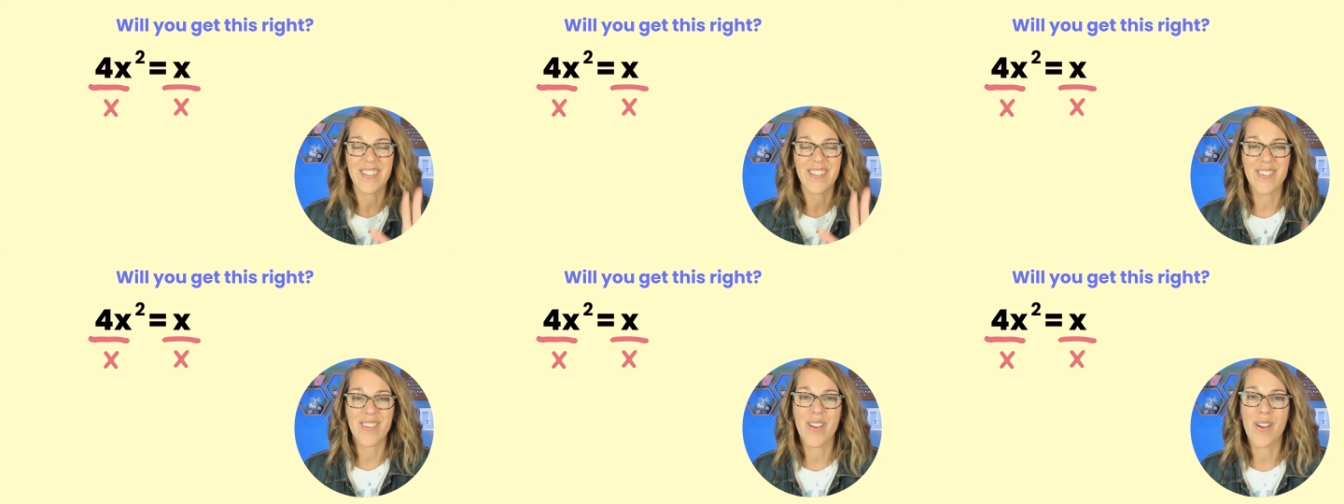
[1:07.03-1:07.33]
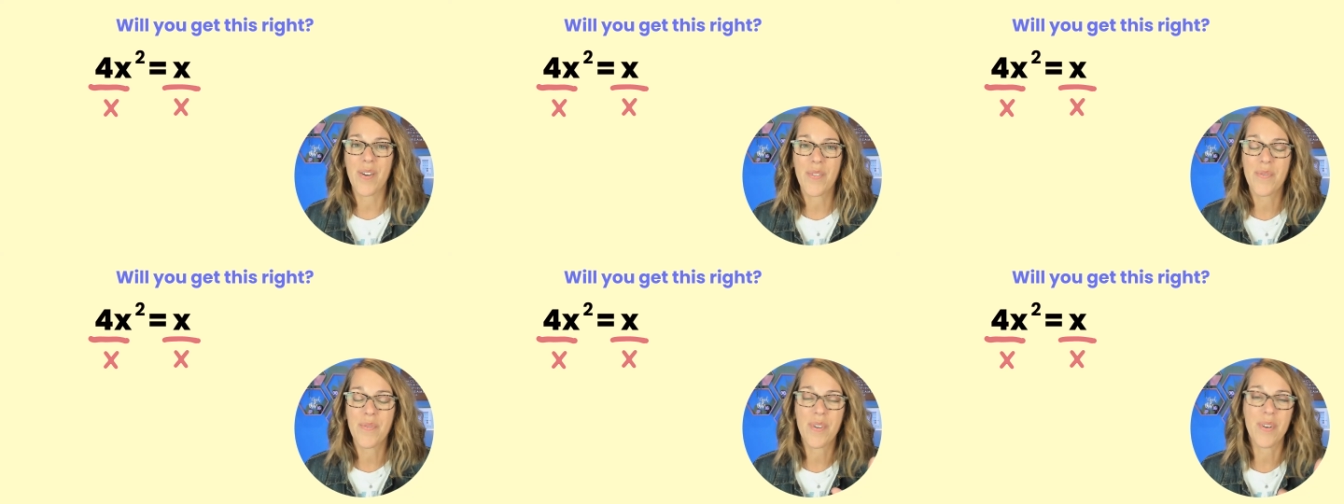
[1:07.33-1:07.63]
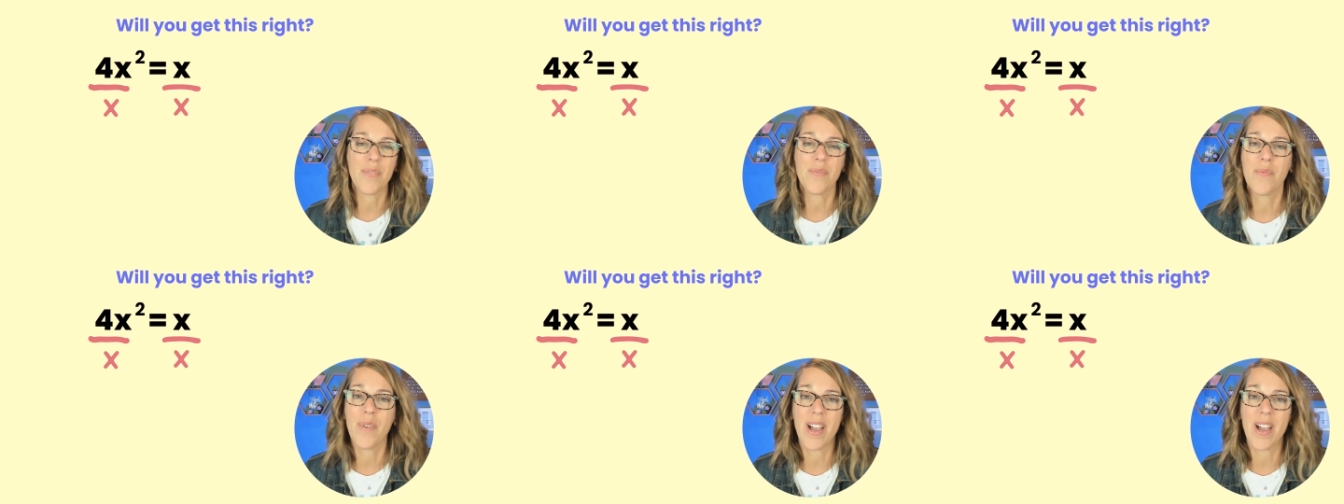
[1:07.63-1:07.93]

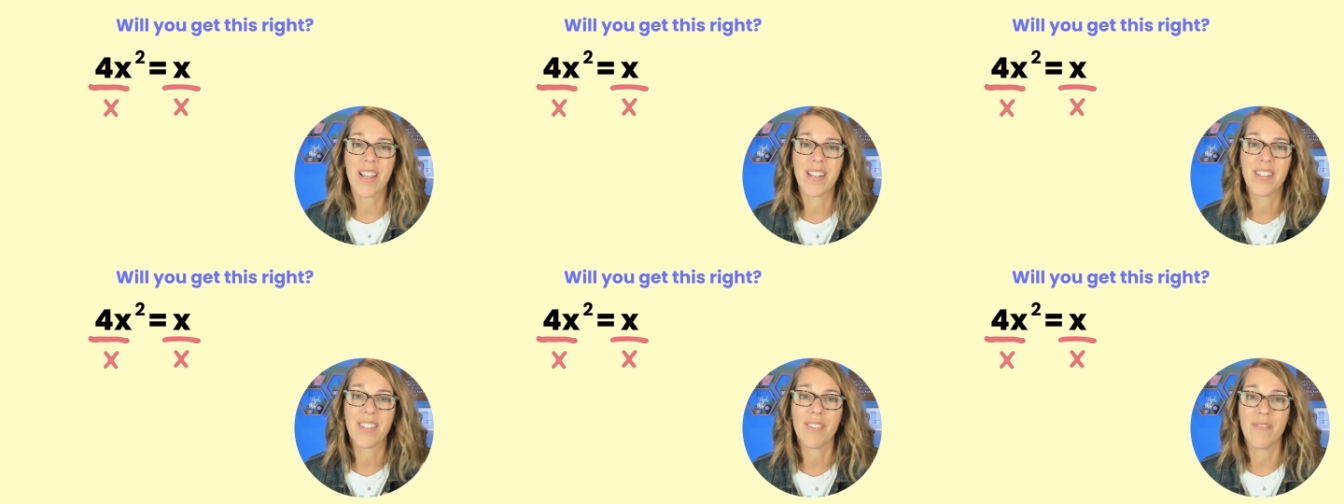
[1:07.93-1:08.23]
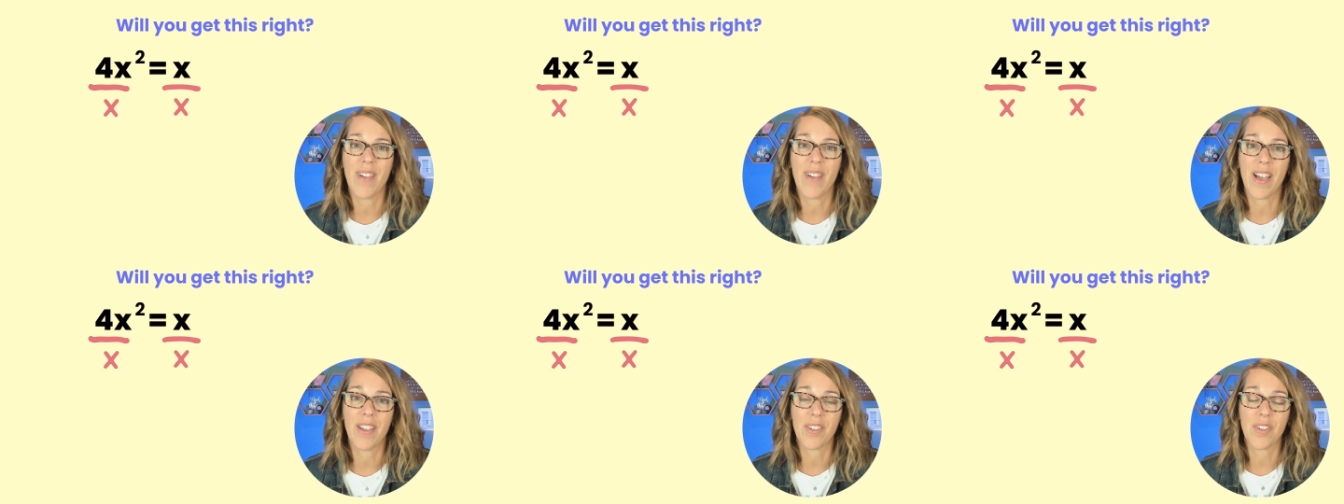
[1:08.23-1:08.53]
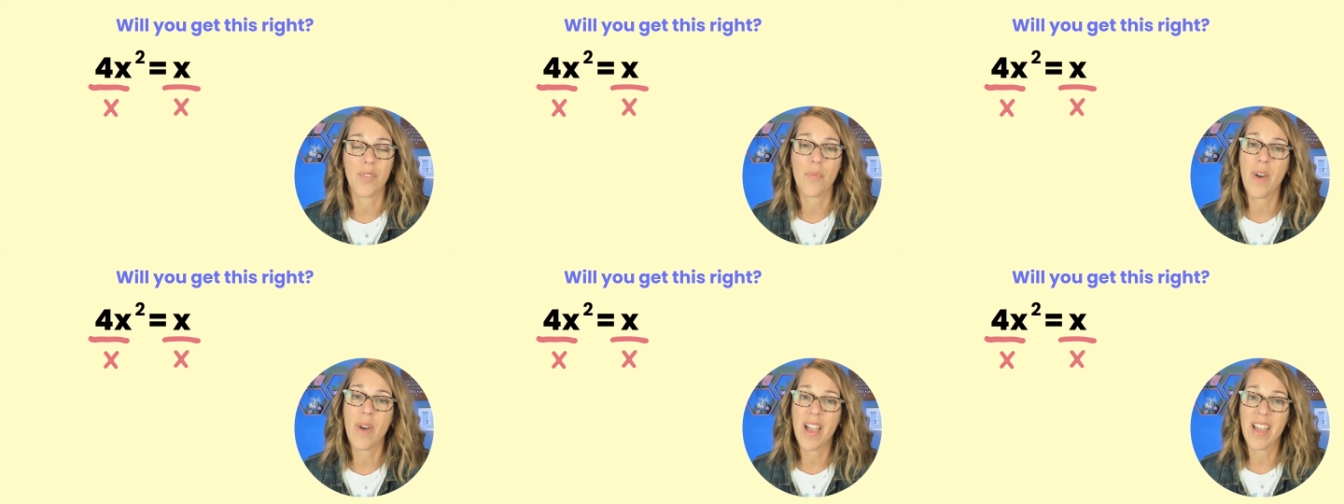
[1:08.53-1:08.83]
know what the
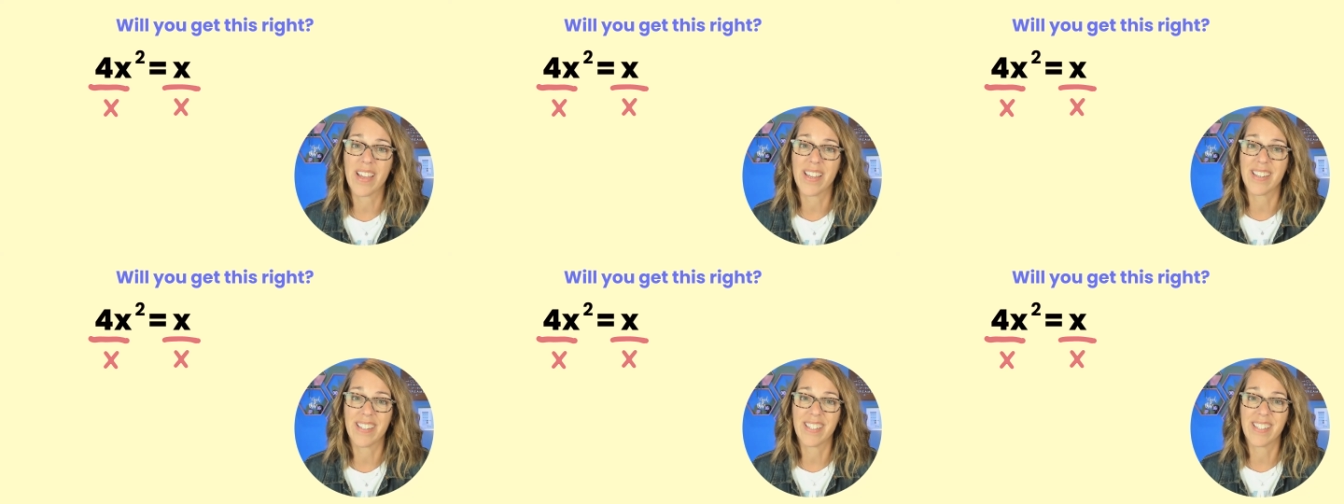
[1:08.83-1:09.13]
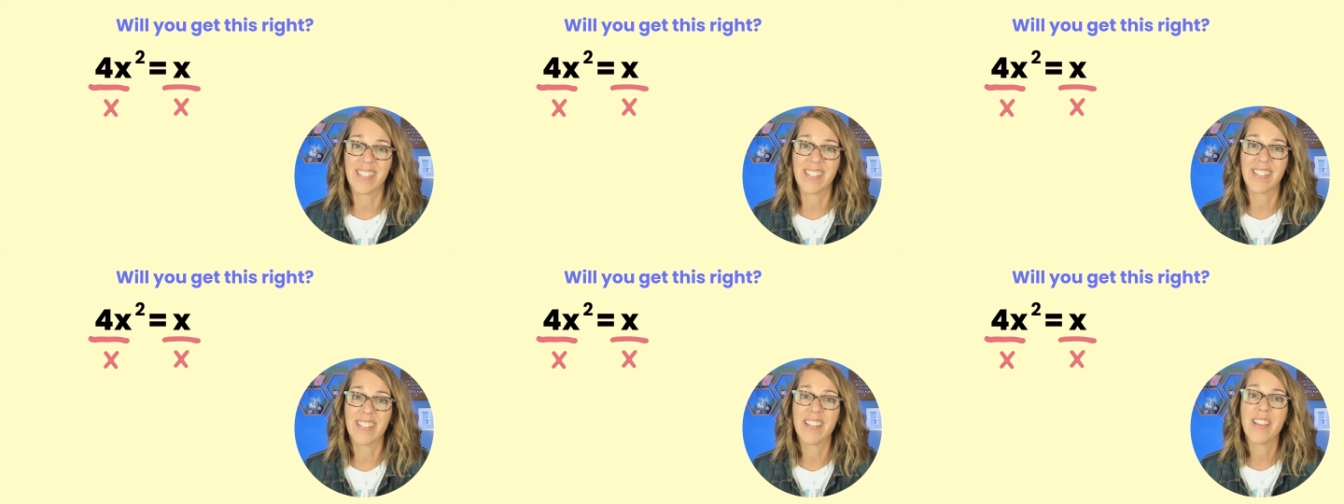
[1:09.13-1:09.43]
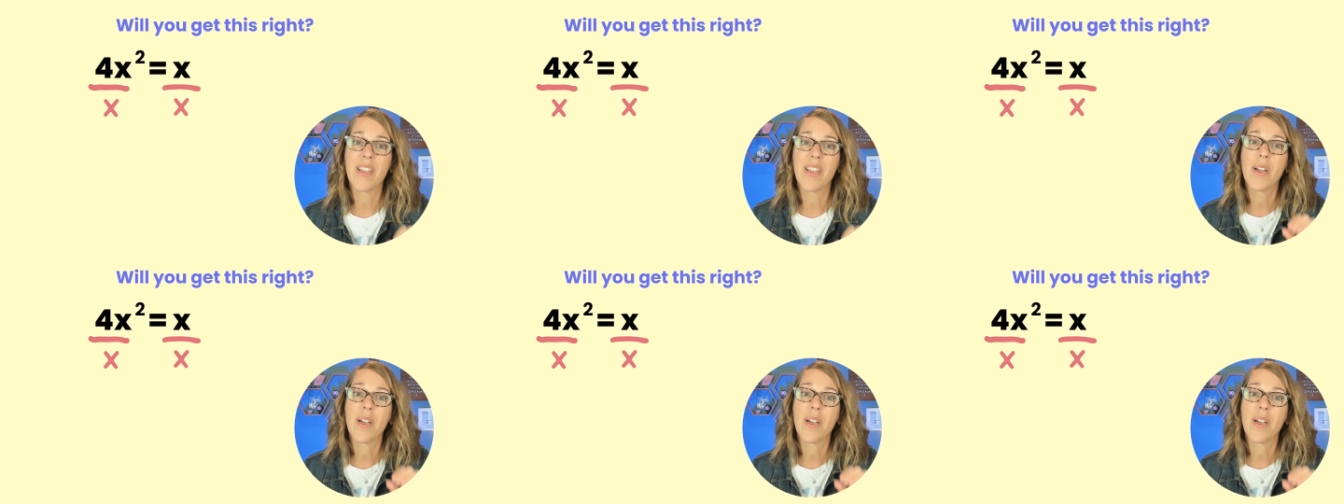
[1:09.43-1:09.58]
value was.